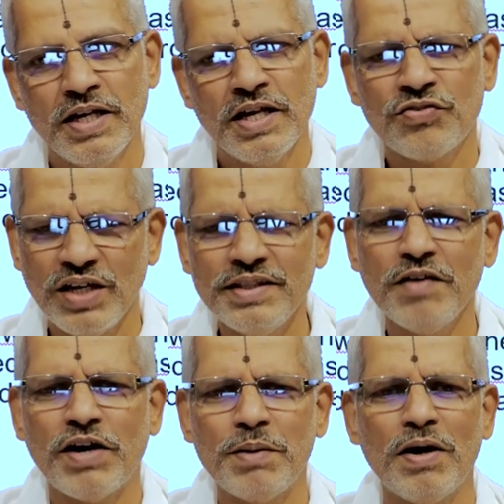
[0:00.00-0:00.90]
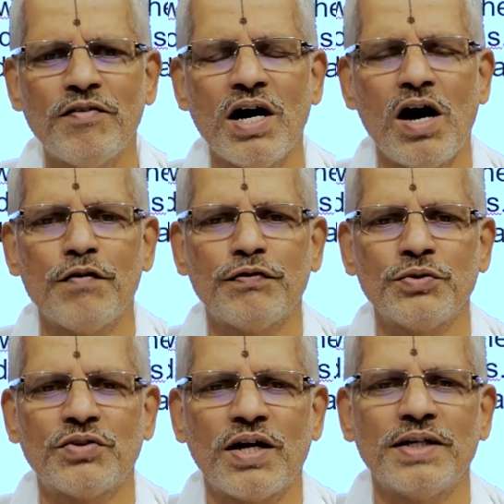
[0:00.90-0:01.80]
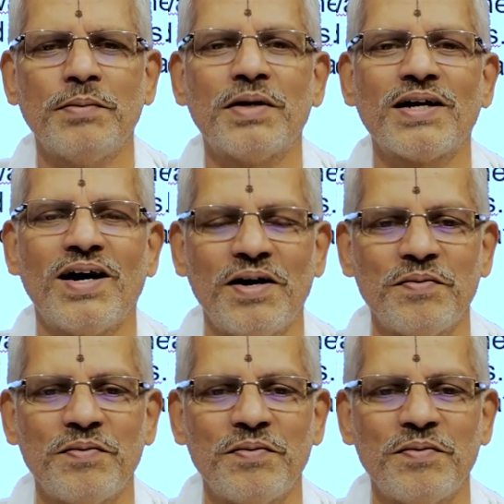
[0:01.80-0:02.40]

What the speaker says: See the Vaibhava of UttaradiMatha,